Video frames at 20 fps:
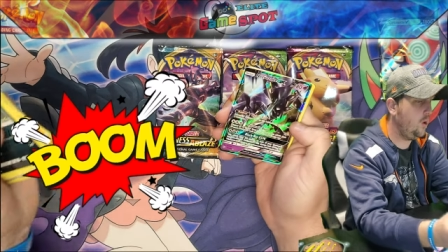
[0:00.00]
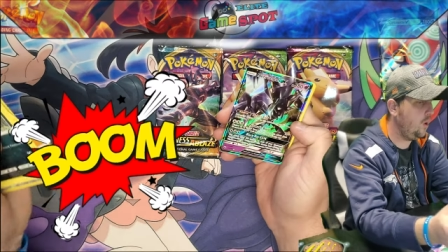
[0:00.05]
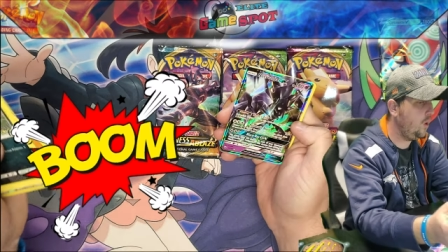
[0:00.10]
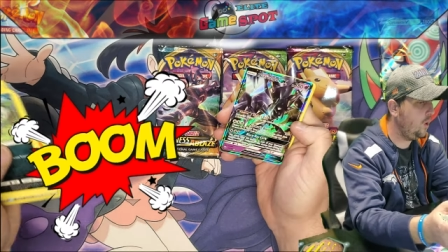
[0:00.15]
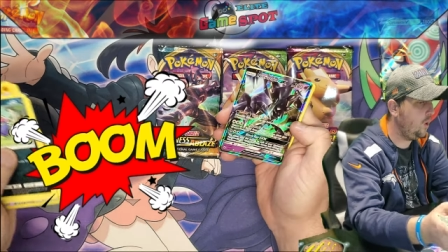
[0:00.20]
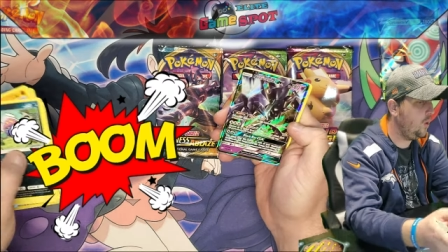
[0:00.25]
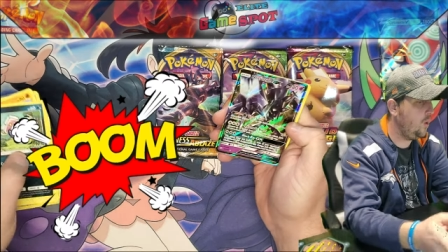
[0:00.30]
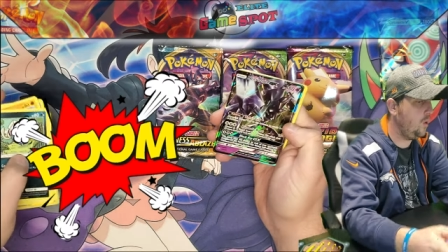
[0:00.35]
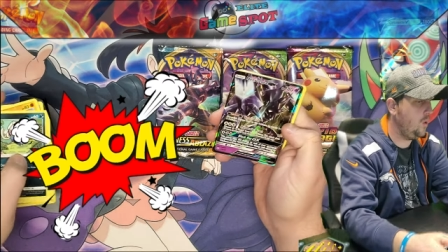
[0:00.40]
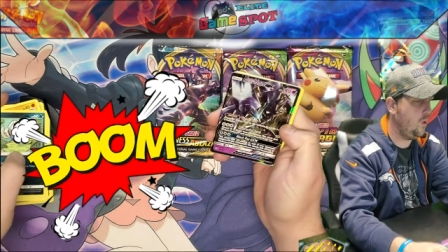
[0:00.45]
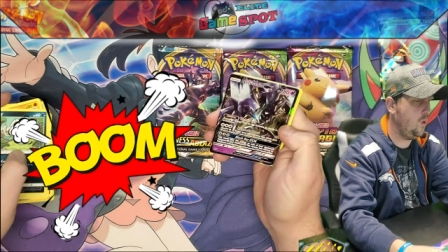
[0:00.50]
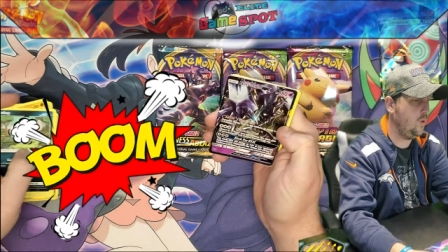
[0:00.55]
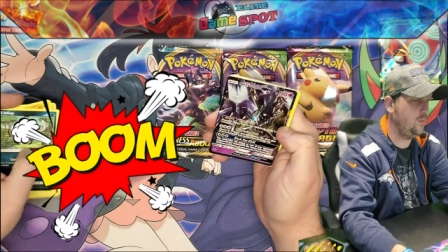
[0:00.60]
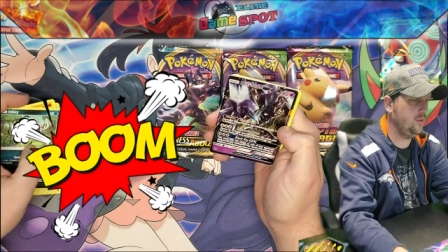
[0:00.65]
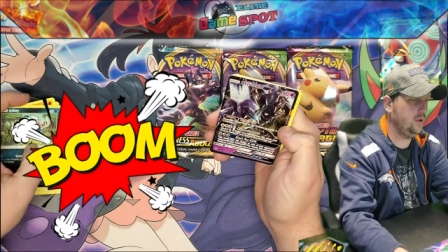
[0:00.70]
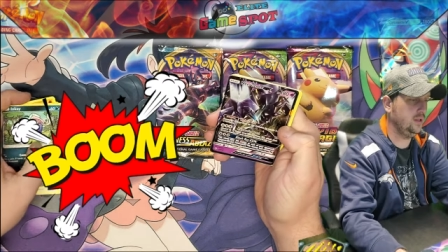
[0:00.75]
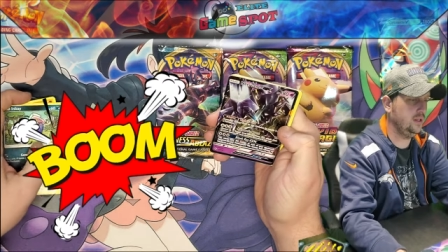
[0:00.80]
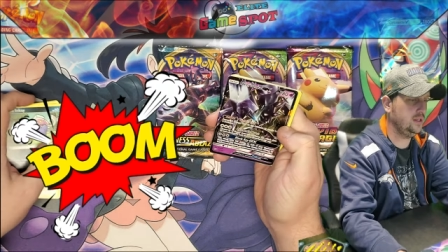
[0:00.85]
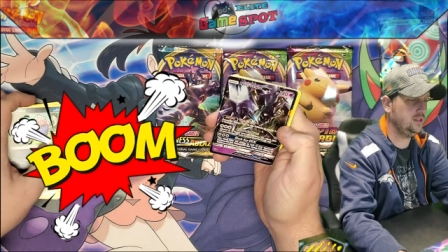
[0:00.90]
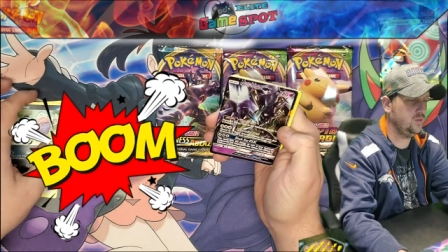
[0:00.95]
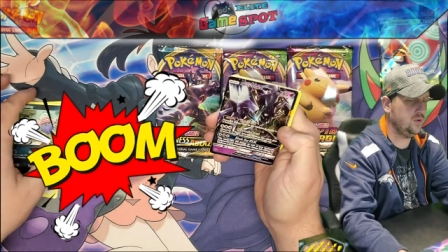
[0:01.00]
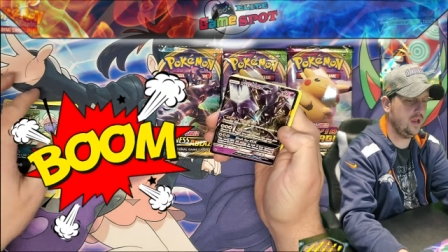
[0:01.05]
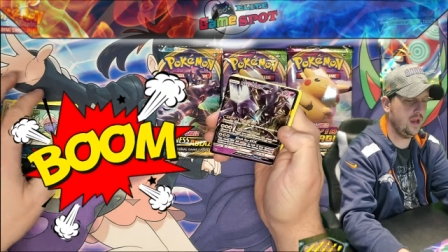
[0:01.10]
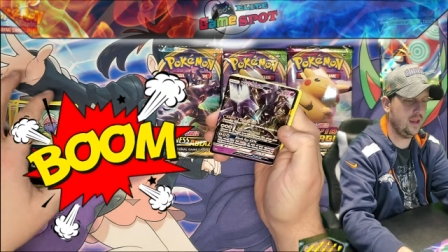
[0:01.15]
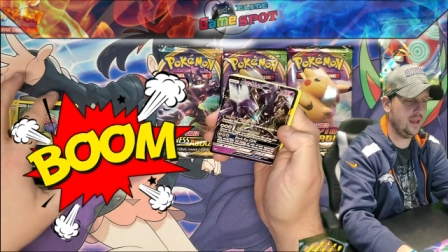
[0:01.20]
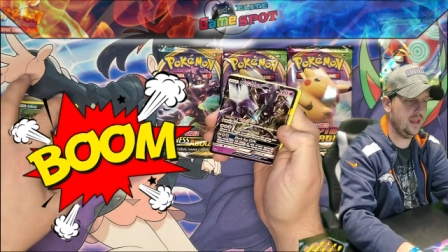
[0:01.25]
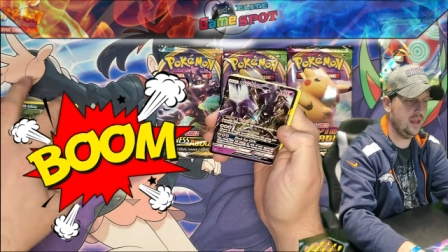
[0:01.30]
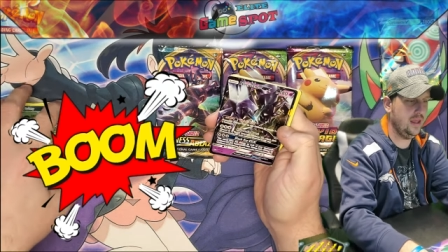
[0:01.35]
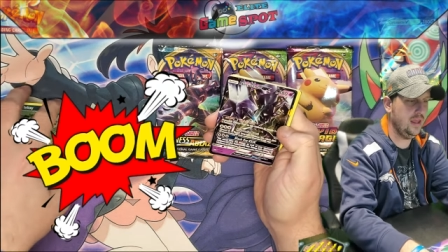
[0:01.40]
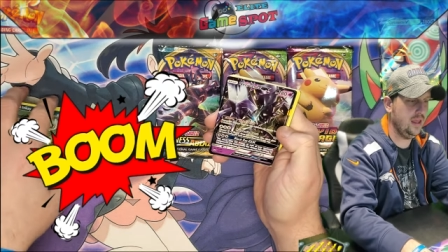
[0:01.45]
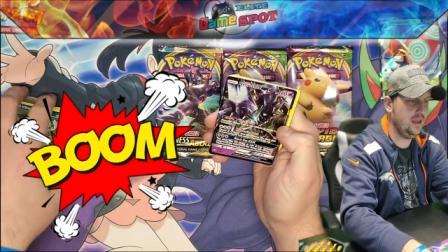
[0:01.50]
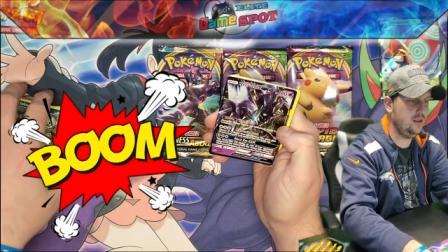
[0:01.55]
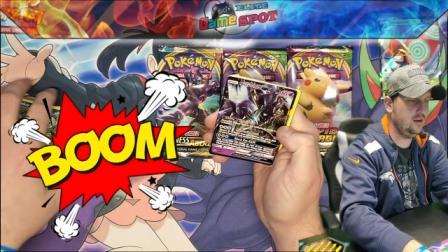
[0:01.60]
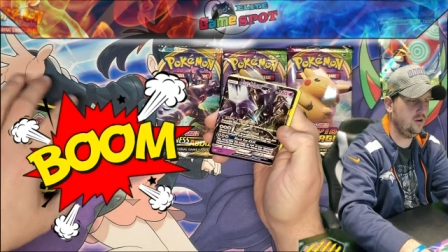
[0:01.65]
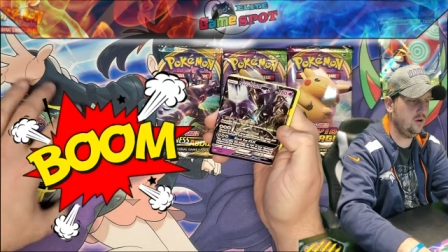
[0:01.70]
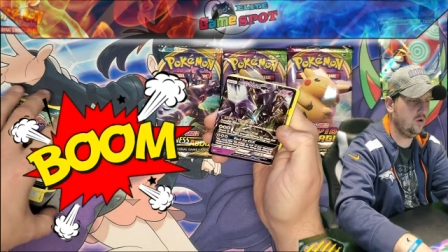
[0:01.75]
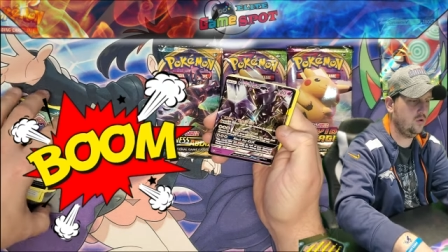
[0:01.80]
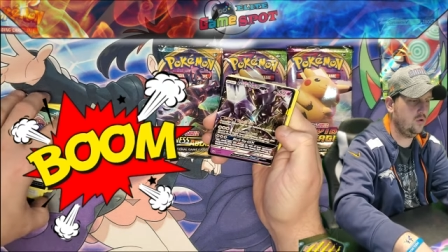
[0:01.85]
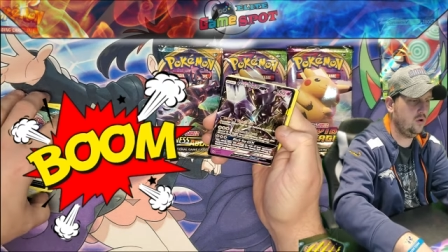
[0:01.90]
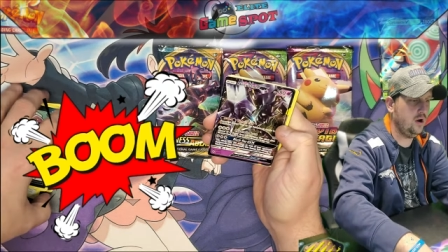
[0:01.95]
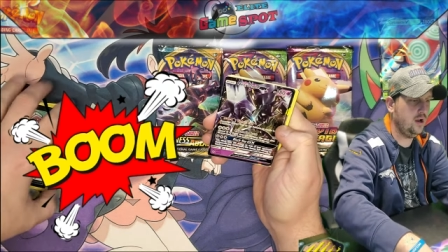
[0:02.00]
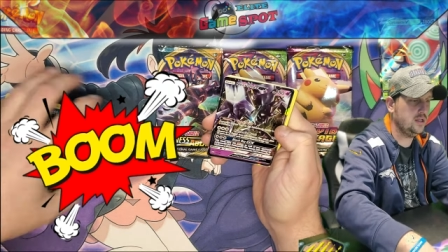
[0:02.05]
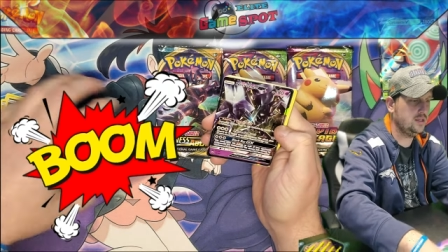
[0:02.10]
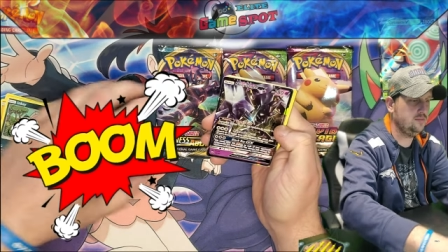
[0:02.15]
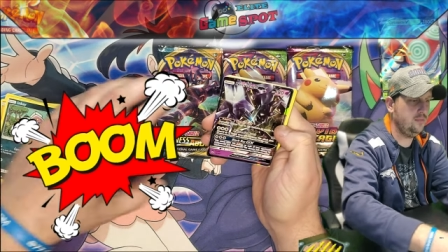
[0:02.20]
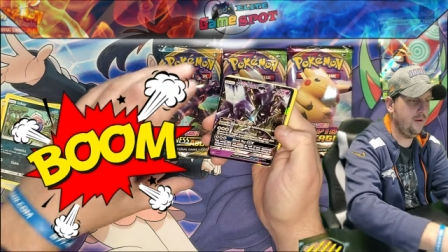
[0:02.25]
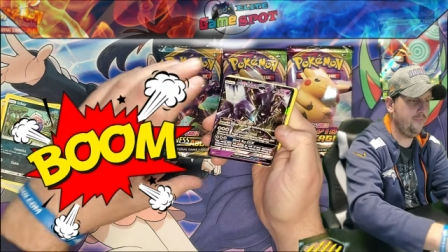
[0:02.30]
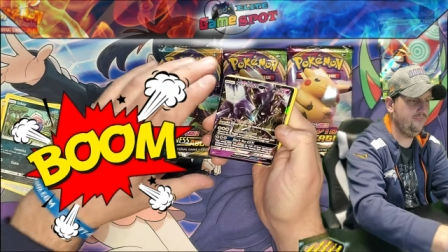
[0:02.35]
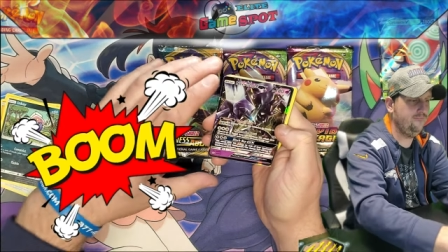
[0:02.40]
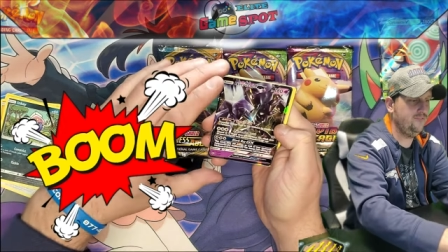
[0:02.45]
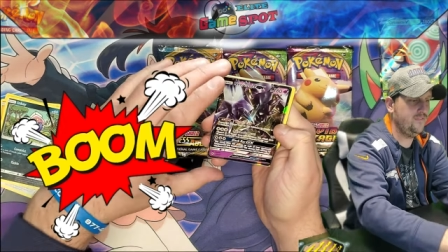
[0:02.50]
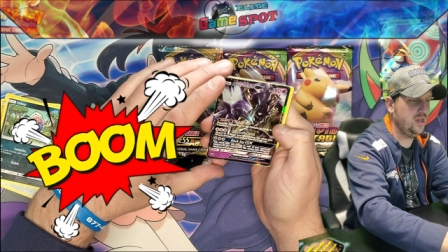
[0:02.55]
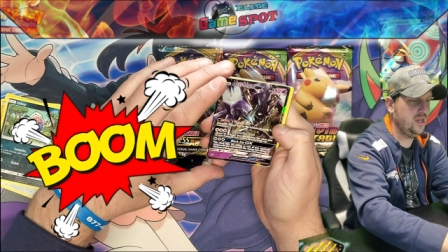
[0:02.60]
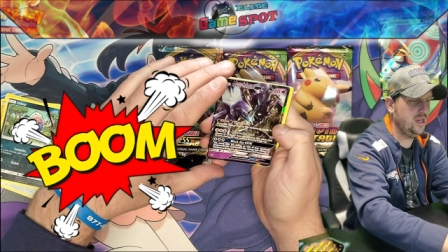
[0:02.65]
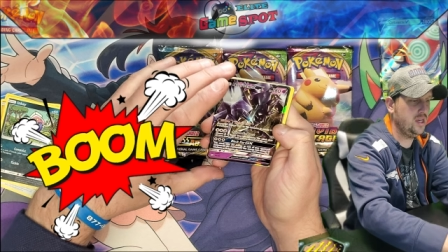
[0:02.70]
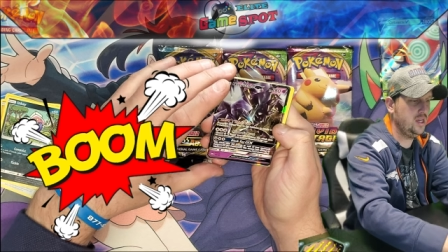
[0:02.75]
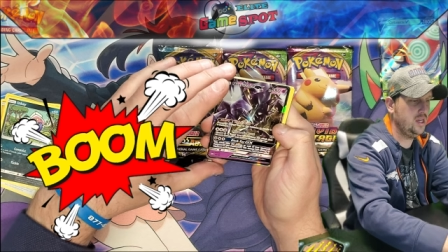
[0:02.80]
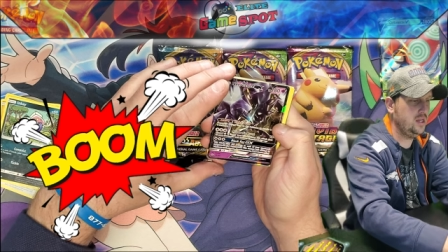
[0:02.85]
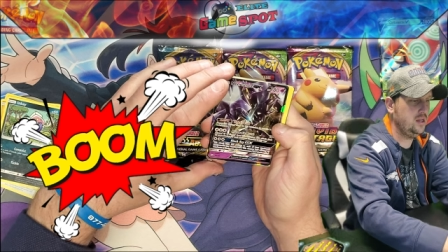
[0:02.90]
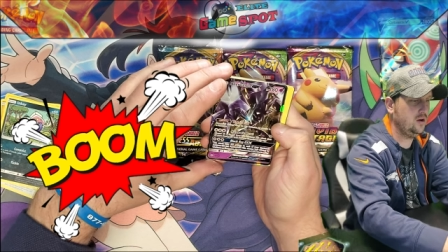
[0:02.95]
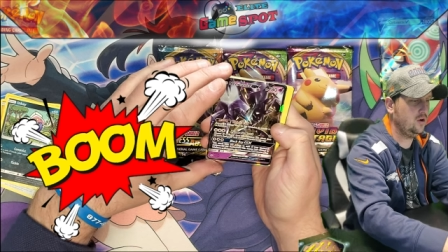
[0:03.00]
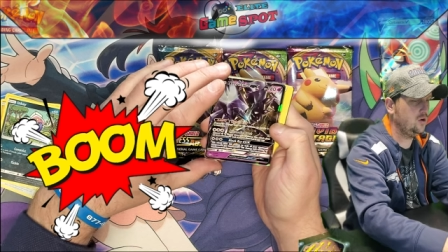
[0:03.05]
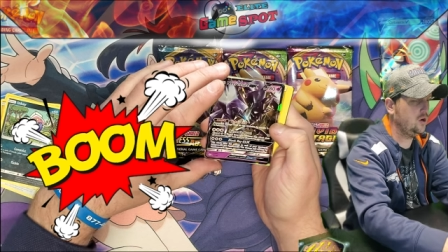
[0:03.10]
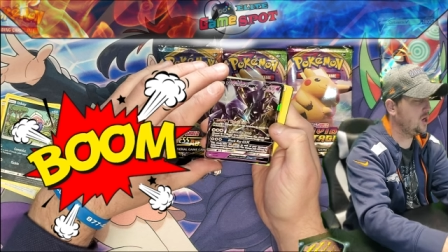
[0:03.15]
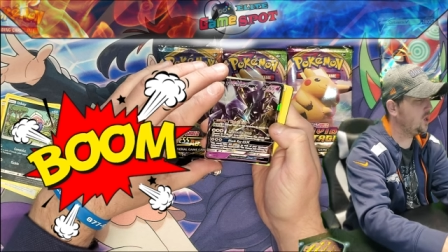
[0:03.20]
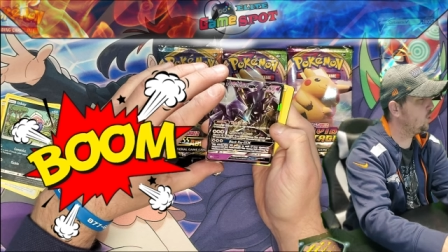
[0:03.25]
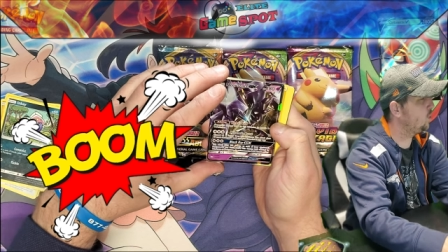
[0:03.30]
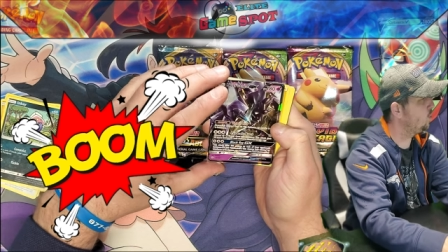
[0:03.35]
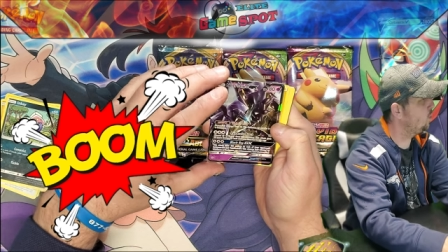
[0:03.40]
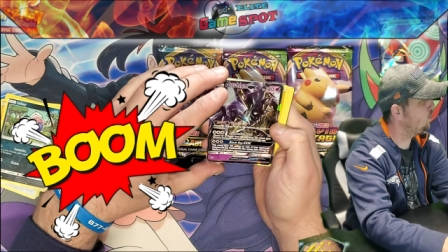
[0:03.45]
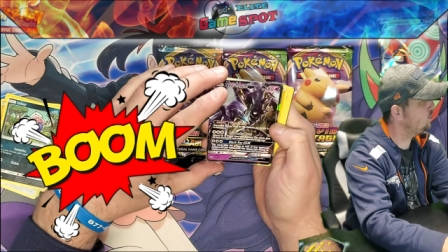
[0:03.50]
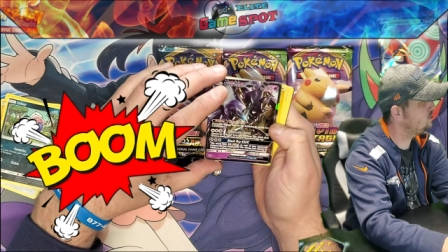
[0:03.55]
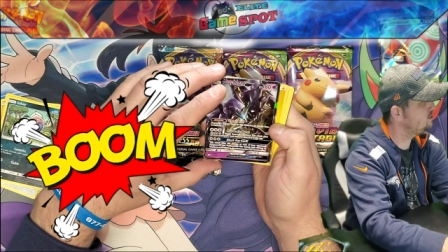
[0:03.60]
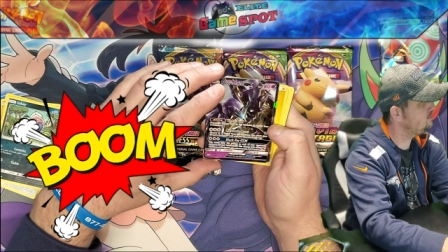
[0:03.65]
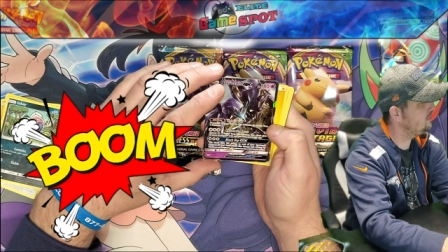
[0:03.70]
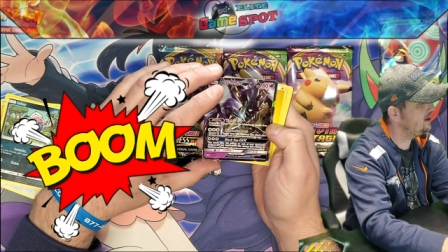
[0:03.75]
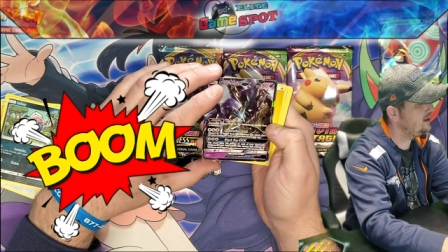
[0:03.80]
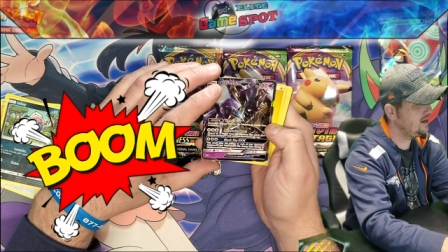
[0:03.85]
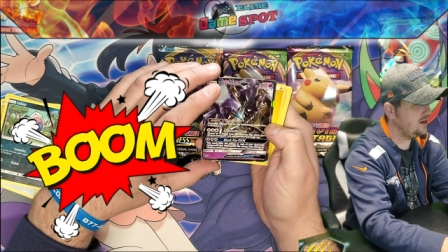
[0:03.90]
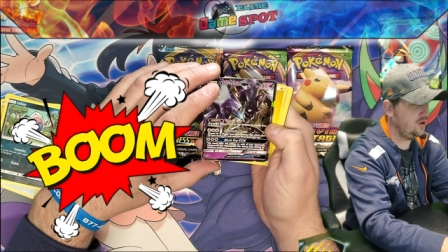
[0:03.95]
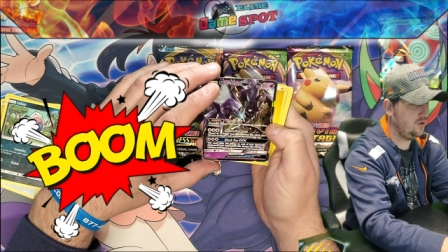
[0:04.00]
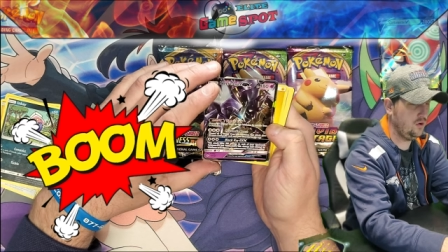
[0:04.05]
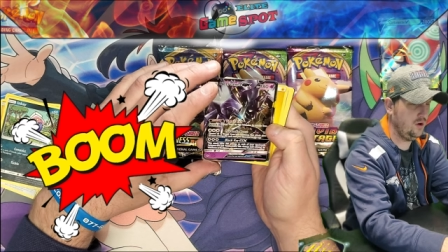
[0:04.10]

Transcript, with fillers: At least we got a hit, a Necrozma V, or Necrozma?